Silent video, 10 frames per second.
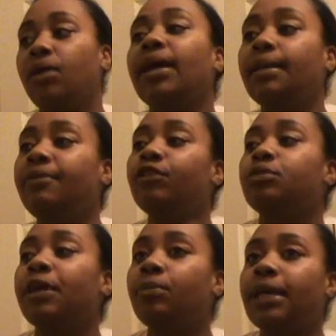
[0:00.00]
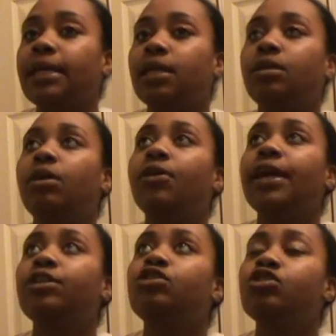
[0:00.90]
okay, let me focus back on Black Indigo.
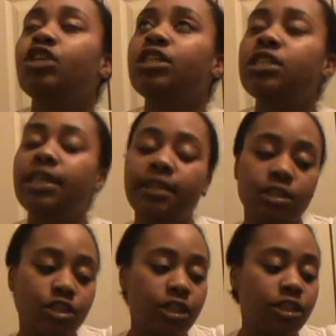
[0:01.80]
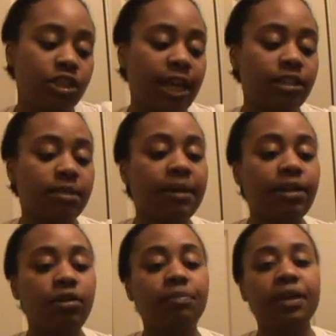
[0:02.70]
Okay, they say that she jacked
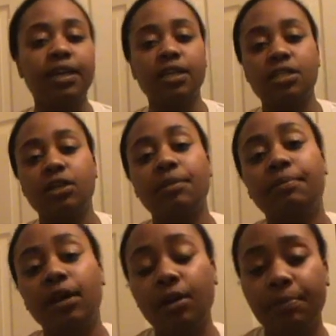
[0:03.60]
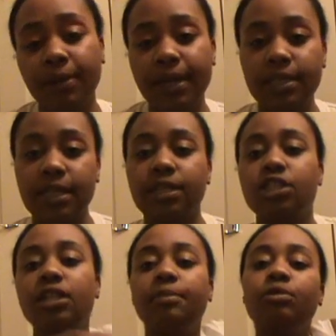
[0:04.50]
somebody off because her brakes, like
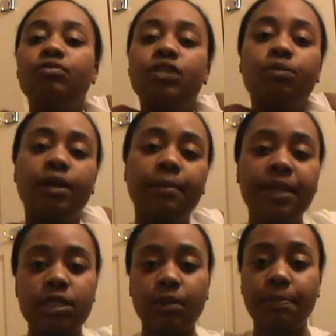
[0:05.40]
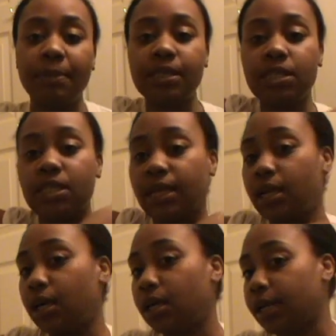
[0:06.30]
she had moved somewhere because her business
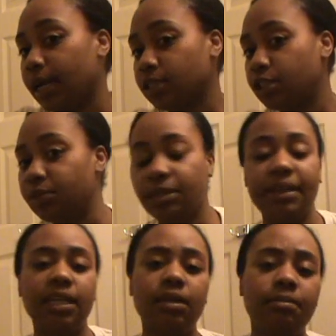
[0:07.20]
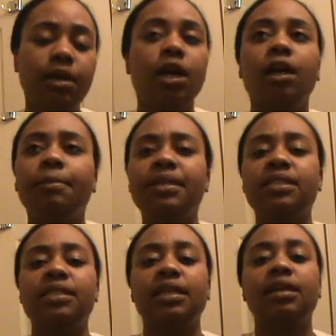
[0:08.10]
had gone out. She wasn't making any, her
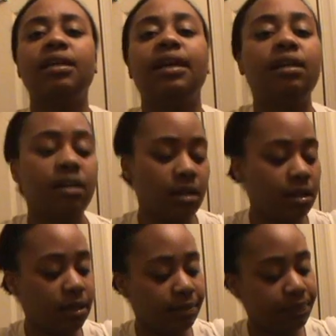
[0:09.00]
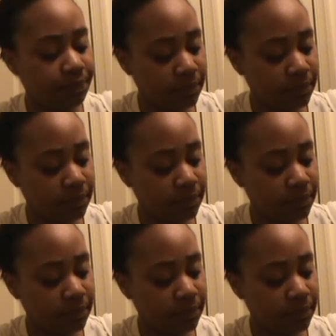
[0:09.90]
business had gone out of,